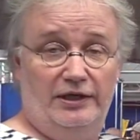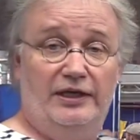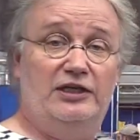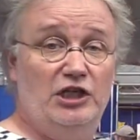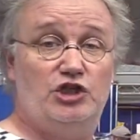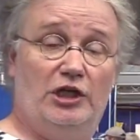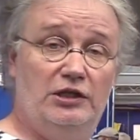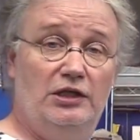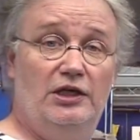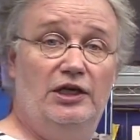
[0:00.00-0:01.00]

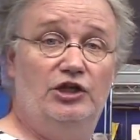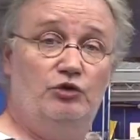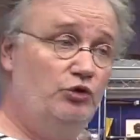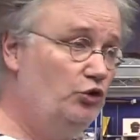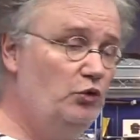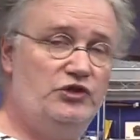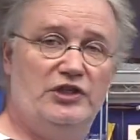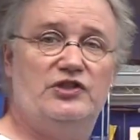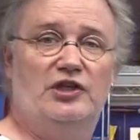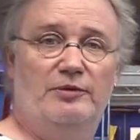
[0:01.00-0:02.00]
ignition into 2
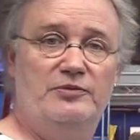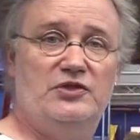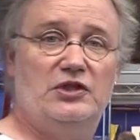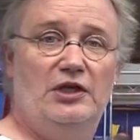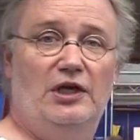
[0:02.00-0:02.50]
systems,